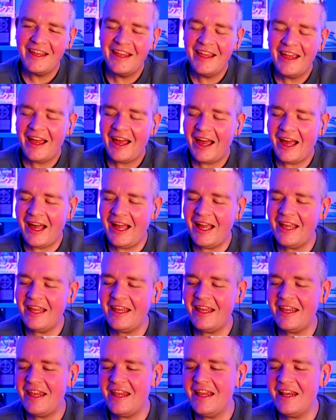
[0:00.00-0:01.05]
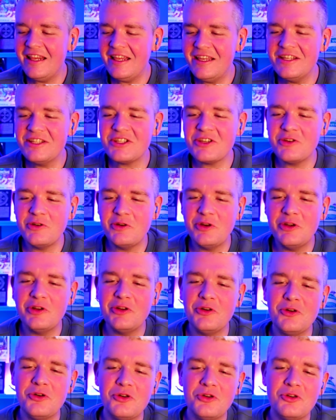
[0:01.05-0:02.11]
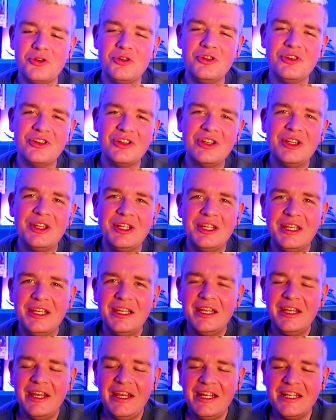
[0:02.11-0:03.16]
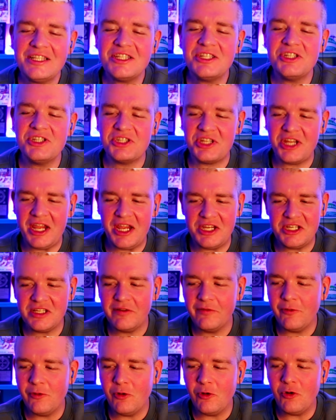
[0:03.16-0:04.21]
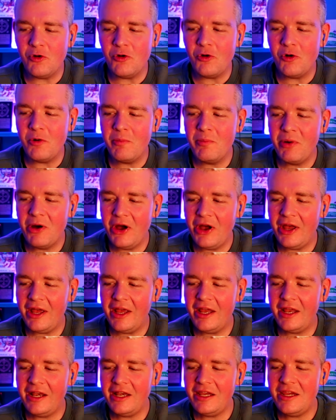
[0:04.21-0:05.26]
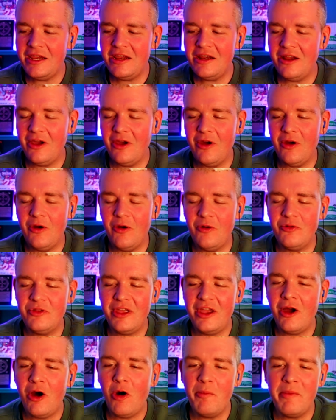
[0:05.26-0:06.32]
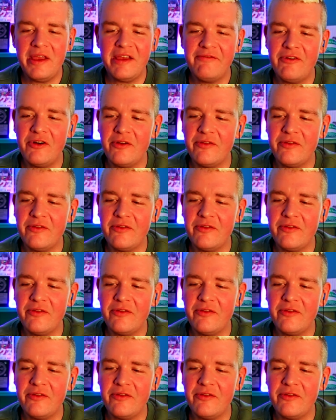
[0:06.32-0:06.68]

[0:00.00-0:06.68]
It is a little. It's distasteful, but, you know, they all make fun of each